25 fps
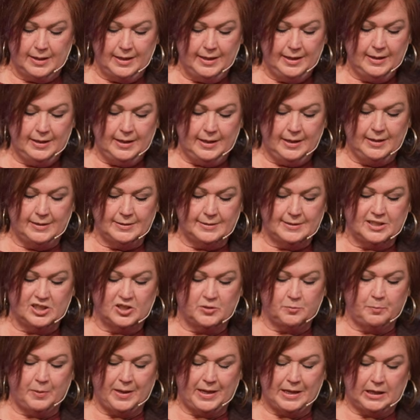it is
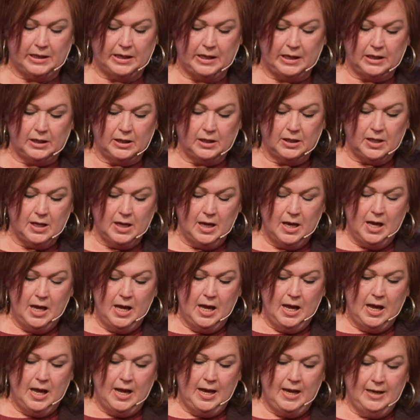speaking.
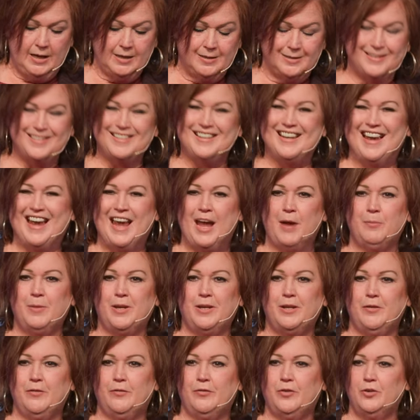And how
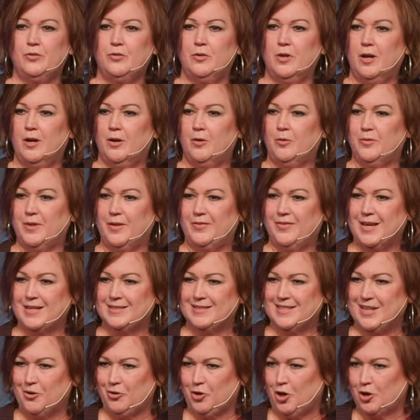many of you know that
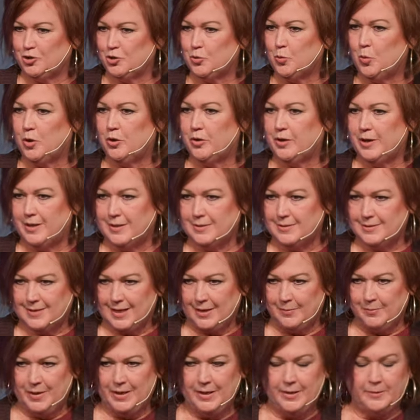that's how God's word is?
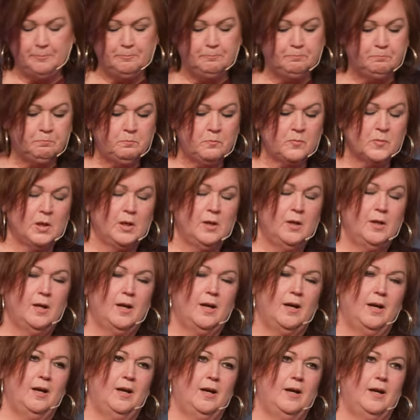Amen.
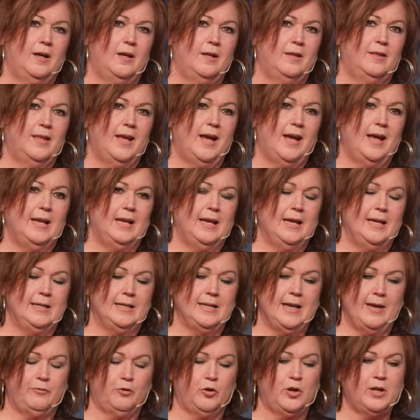Uh, that it
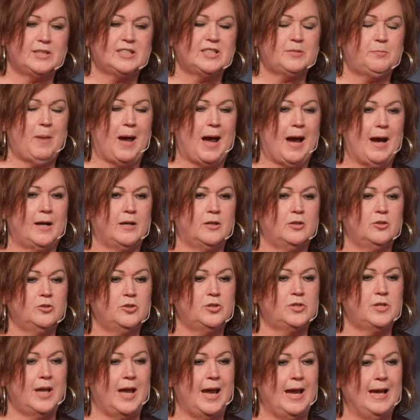never
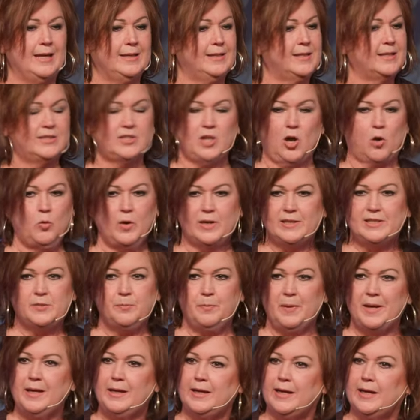expires, and it's always
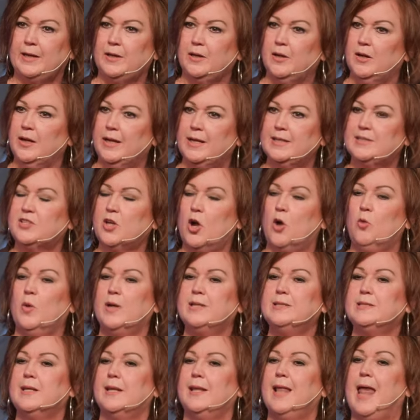speaking. It's
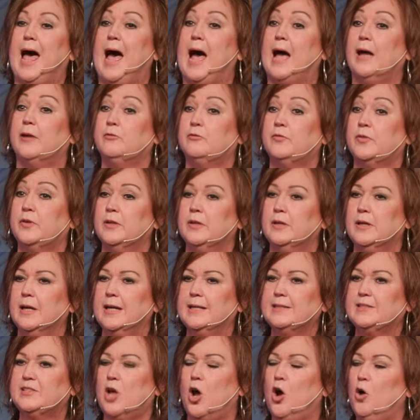always alive.
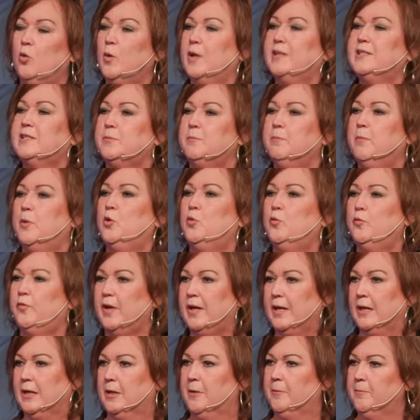It's always
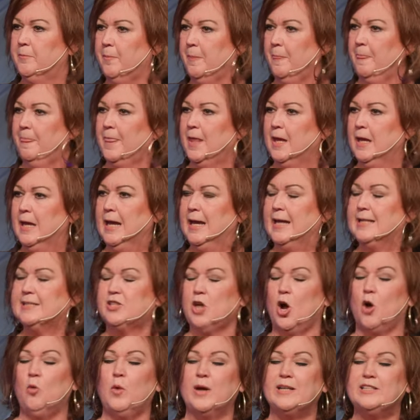moving. It's
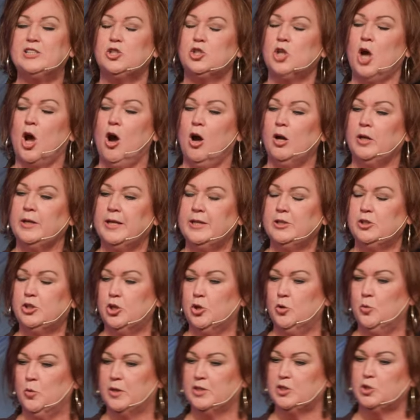always talking
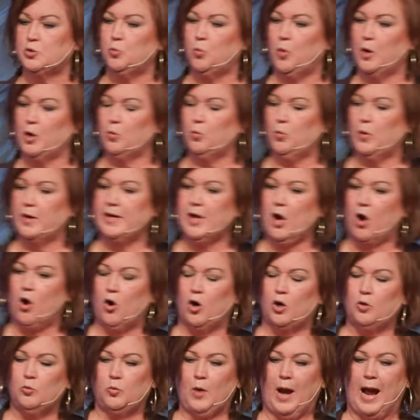to us where we
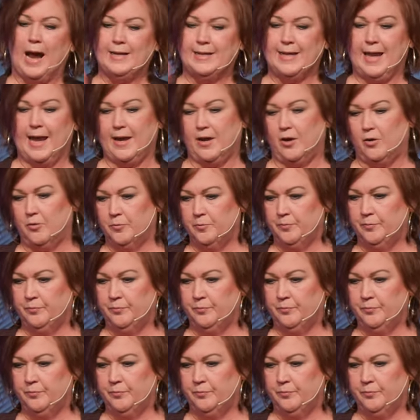are right now,